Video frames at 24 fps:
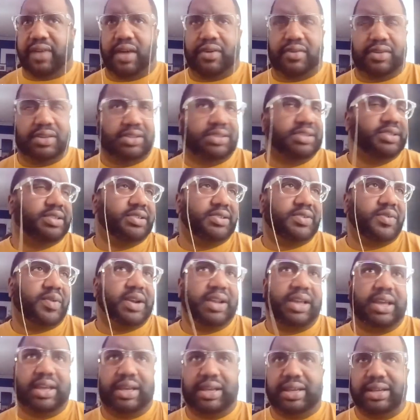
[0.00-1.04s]
I was
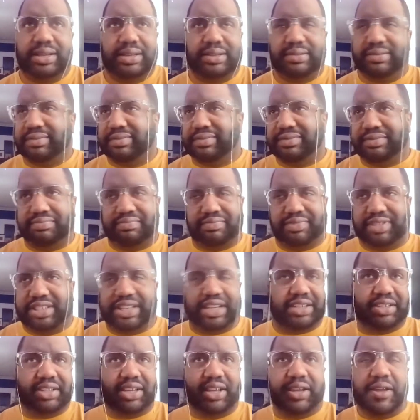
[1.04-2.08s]
20,
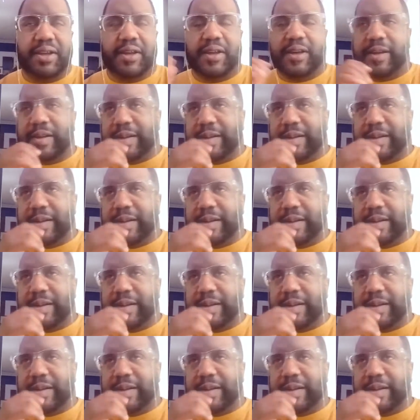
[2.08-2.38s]
60.